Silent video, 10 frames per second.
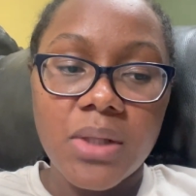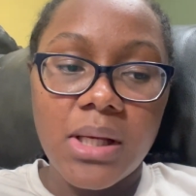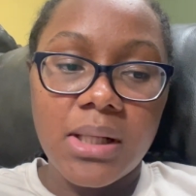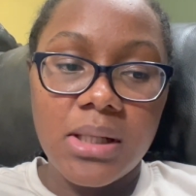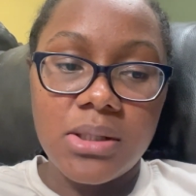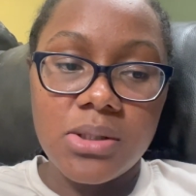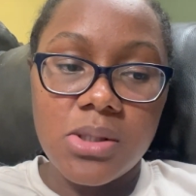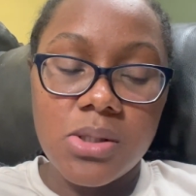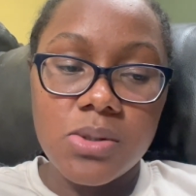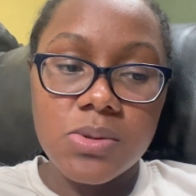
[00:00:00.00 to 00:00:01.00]

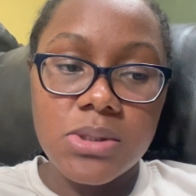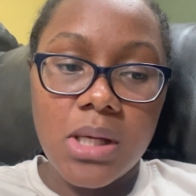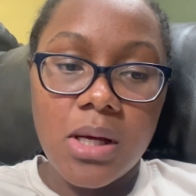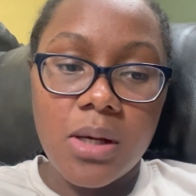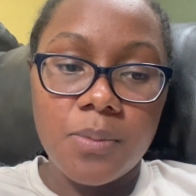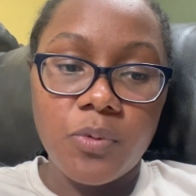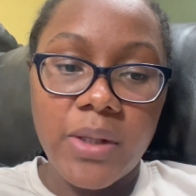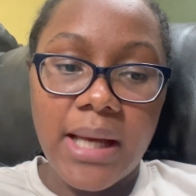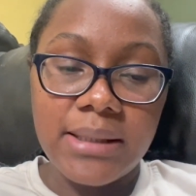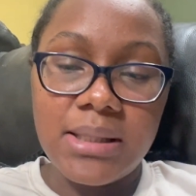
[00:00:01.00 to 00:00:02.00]
clinicals, we
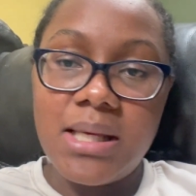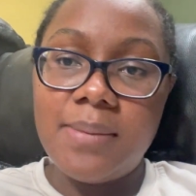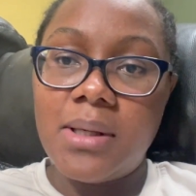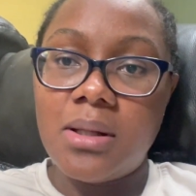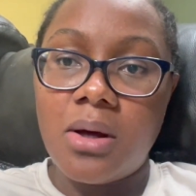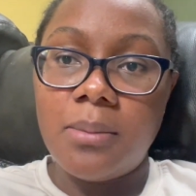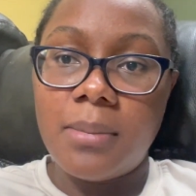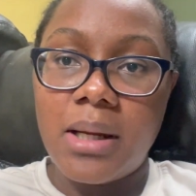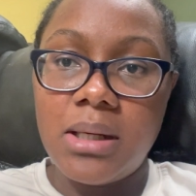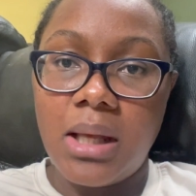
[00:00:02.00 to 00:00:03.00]
got the email on
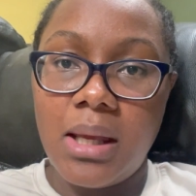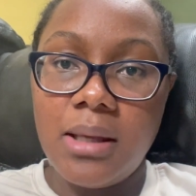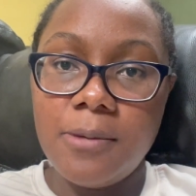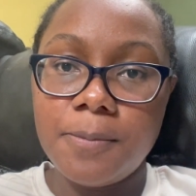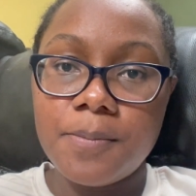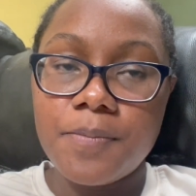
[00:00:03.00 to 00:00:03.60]
Monday